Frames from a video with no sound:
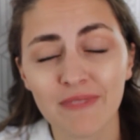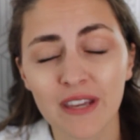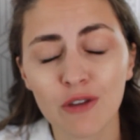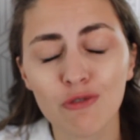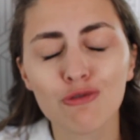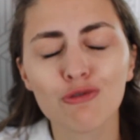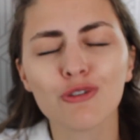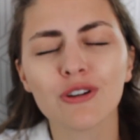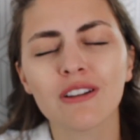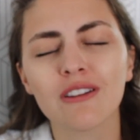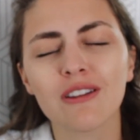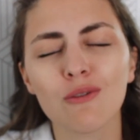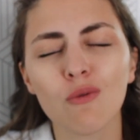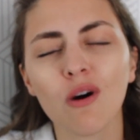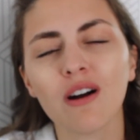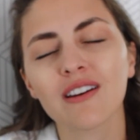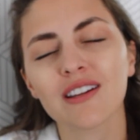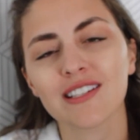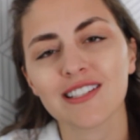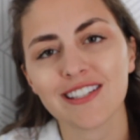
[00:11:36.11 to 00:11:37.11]
He really
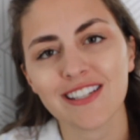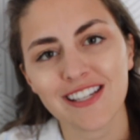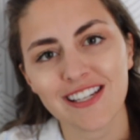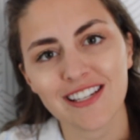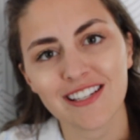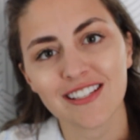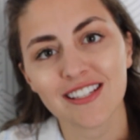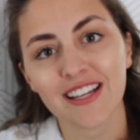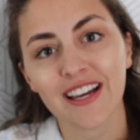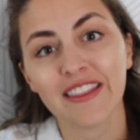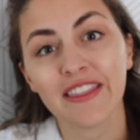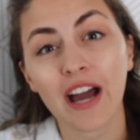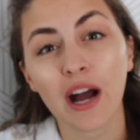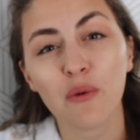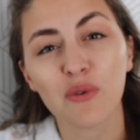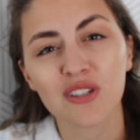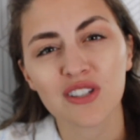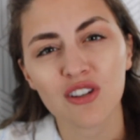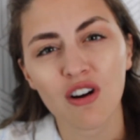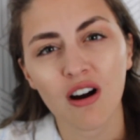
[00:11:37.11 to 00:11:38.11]
wanted to eat, and
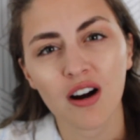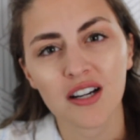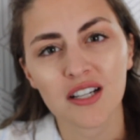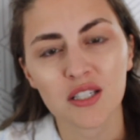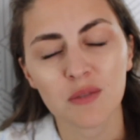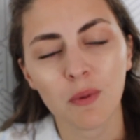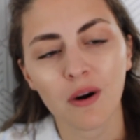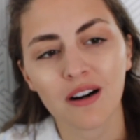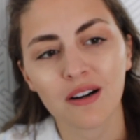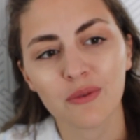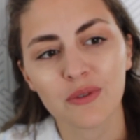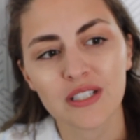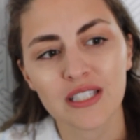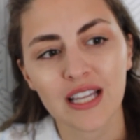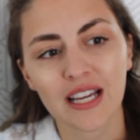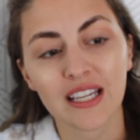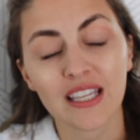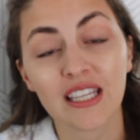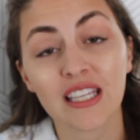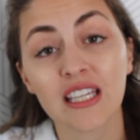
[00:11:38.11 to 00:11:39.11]
that was the hardest part, was
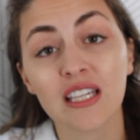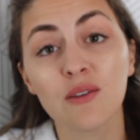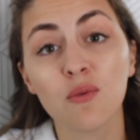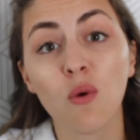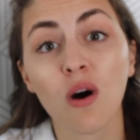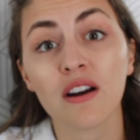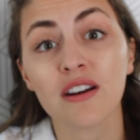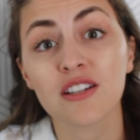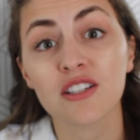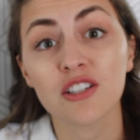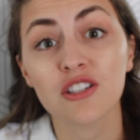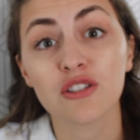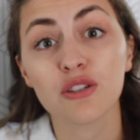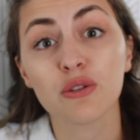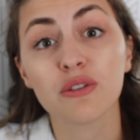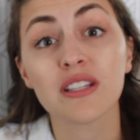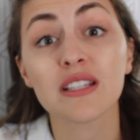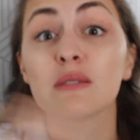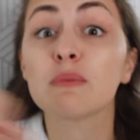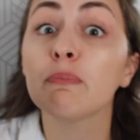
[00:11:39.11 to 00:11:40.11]
that he wanted to
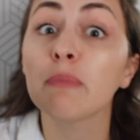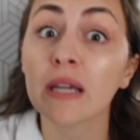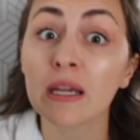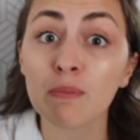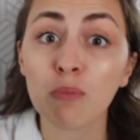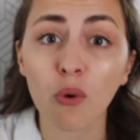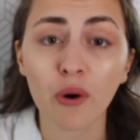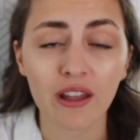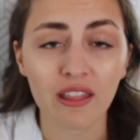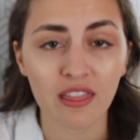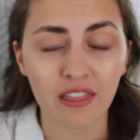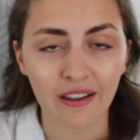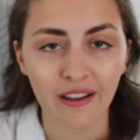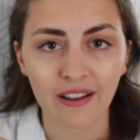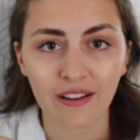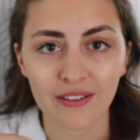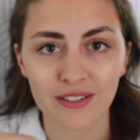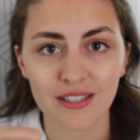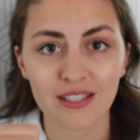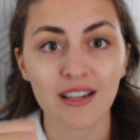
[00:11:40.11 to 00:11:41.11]
do these big boy
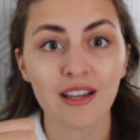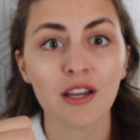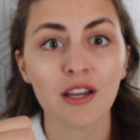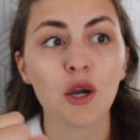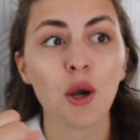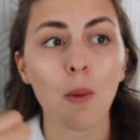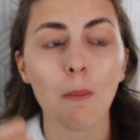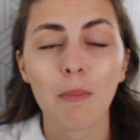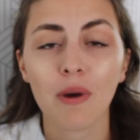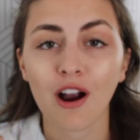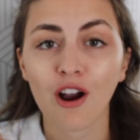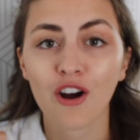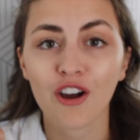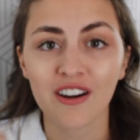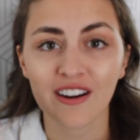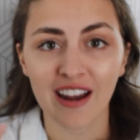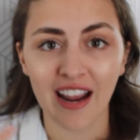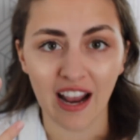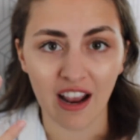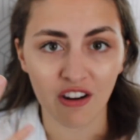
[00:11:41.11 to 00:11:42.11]
things but
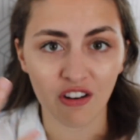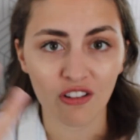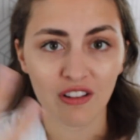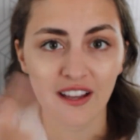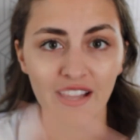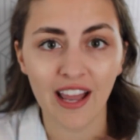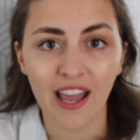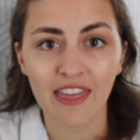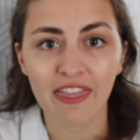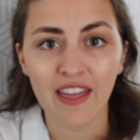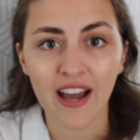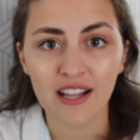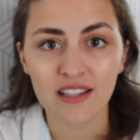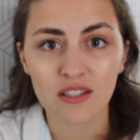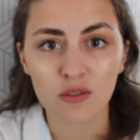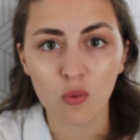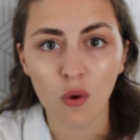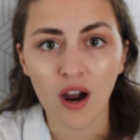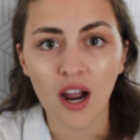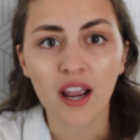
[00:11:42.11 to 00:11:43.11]
couldn't handle it. And
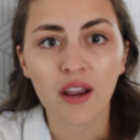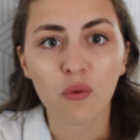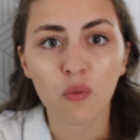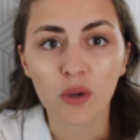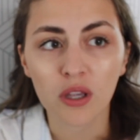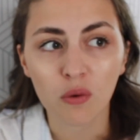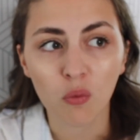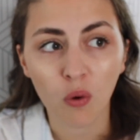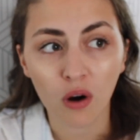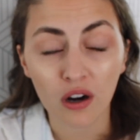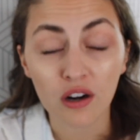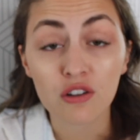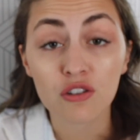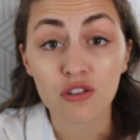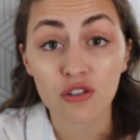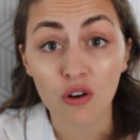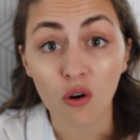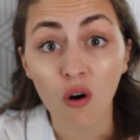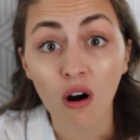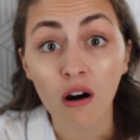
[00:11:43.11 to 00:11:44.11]
that's why we worked
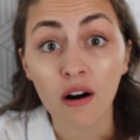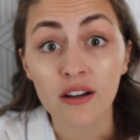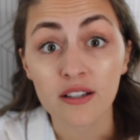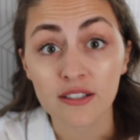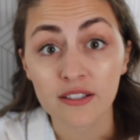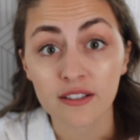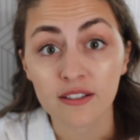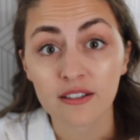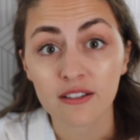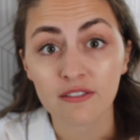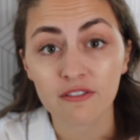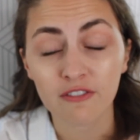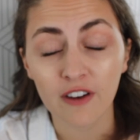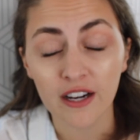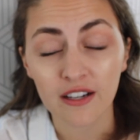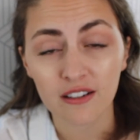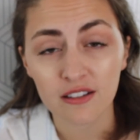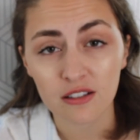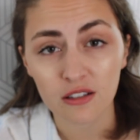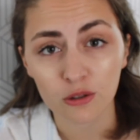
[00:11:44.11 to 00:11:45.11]
so hard to
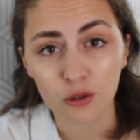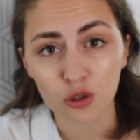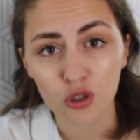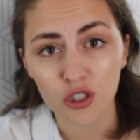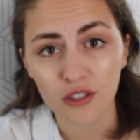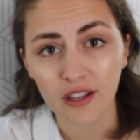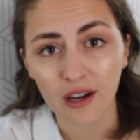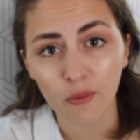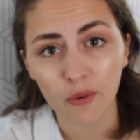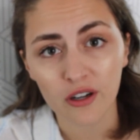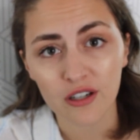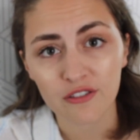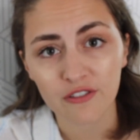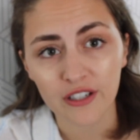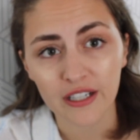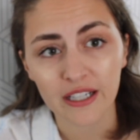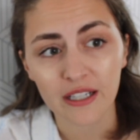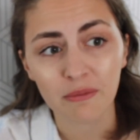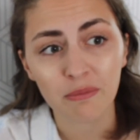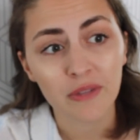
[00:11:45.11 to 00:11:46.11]
find a solution that worked
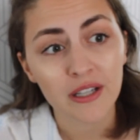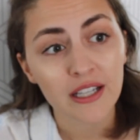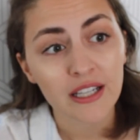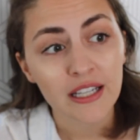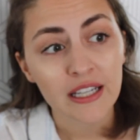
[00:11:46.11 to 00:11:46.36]
for him.